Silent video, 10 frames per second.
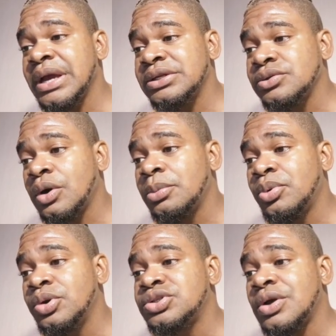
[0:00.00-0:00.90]
at all.
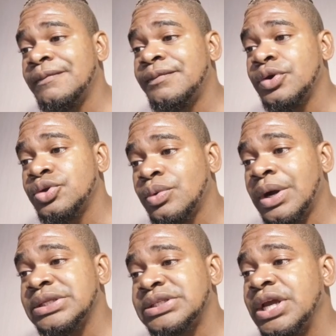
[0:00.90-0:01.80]
Police come for you
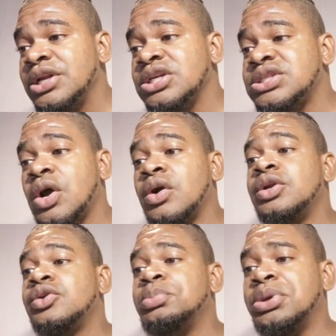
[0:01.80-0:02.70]
and thing, they not say,
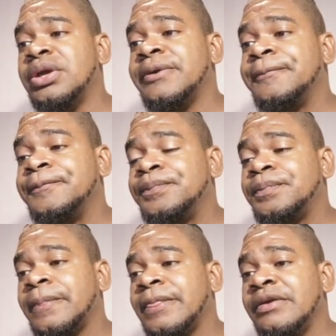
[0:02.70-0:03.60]
okay, look me.
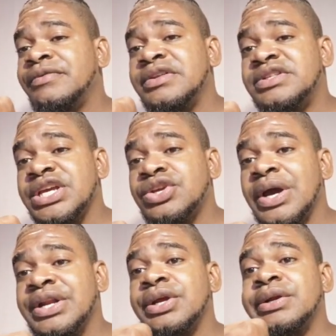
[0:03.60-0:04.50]
If they take
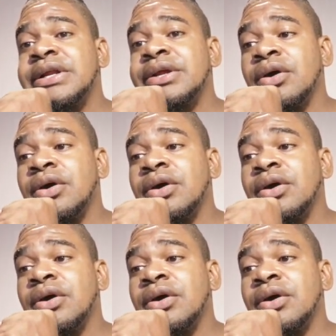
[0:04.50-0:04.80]
you and they, they